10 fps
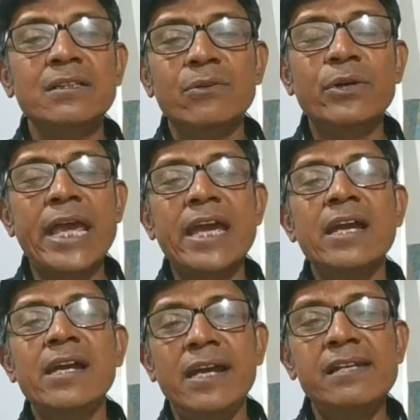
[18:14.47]
Okay,
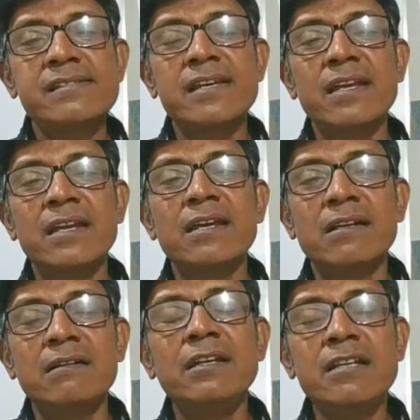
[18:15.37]
it's a
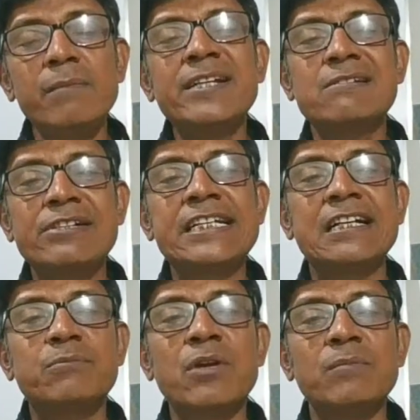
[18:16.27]
little bit critical
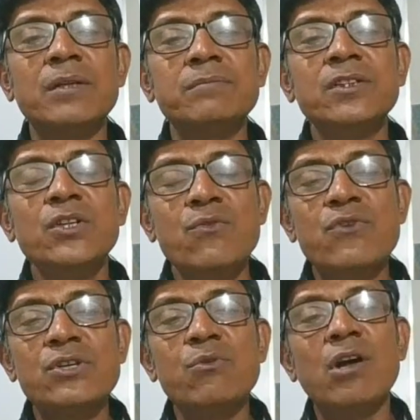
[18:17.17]
problem for
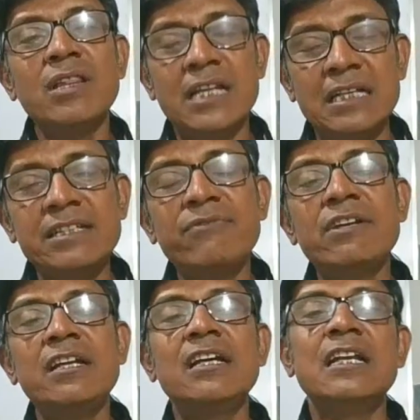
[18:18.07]
you all.
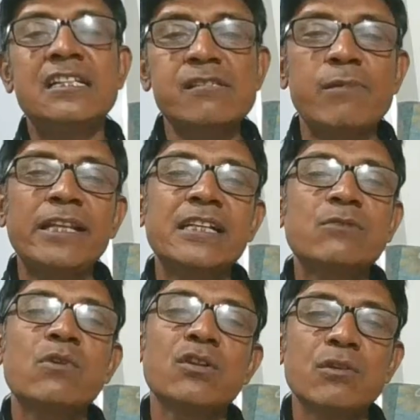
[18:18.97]
I'll explain that
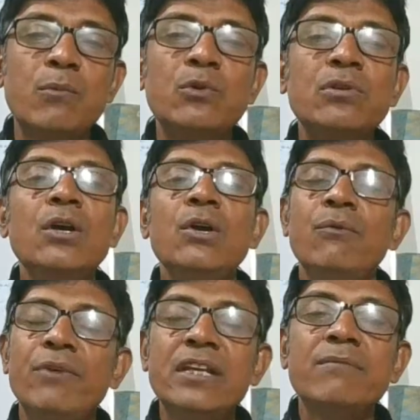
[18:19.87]
one on the board
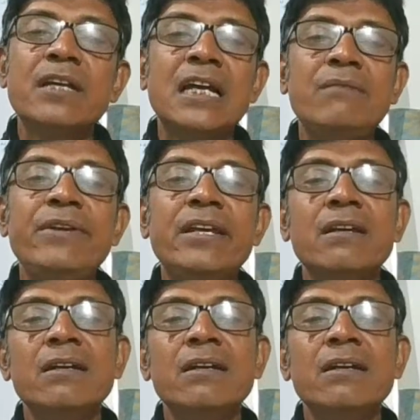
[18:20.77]
whenever I'll be